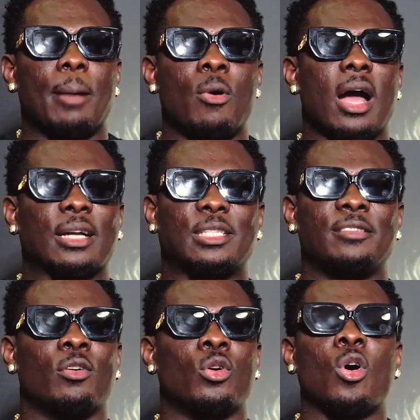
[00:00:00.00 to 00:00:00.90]
I'm more
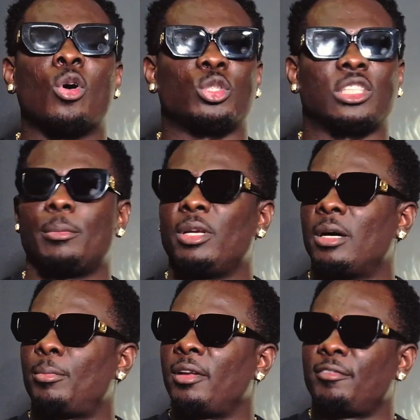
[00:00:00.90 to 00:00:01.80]
active on all social media
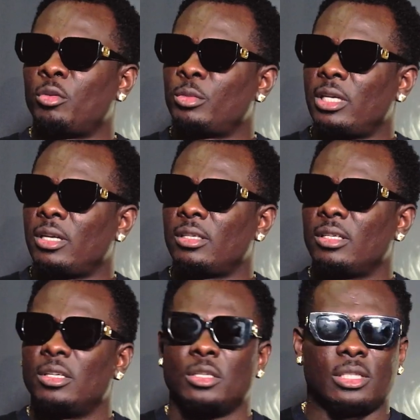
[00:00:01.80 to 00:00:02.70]
platforms, yeah. Okay.
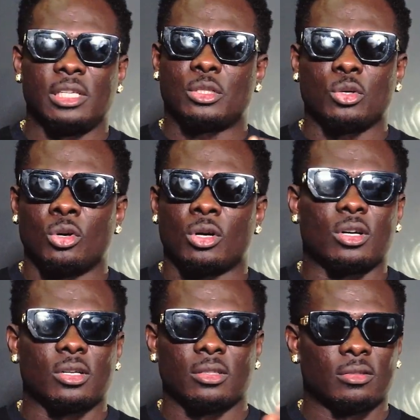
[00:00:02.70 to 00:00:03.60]

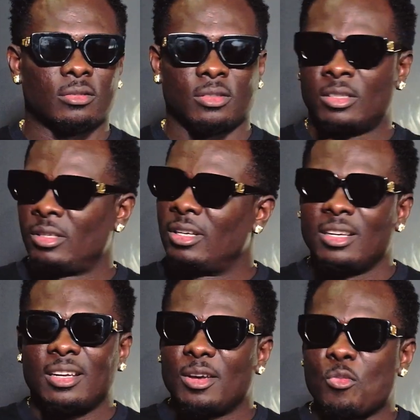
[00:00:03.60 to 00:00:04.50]
TikTok,
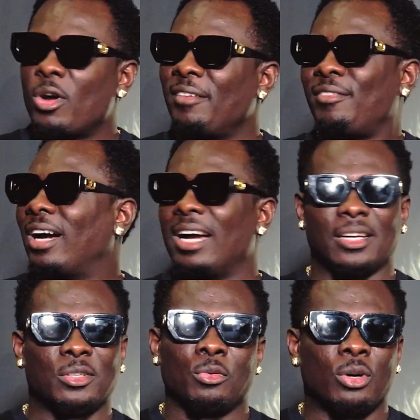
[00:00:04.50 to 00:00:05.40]

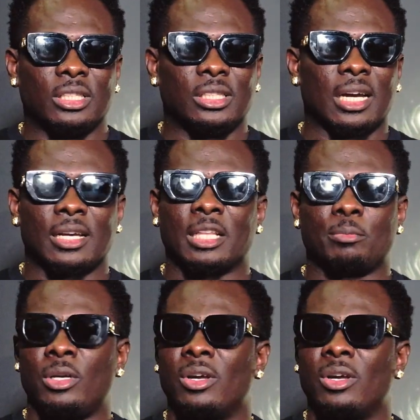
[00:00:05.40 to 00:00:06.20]
whatever. Don't worry, you can get me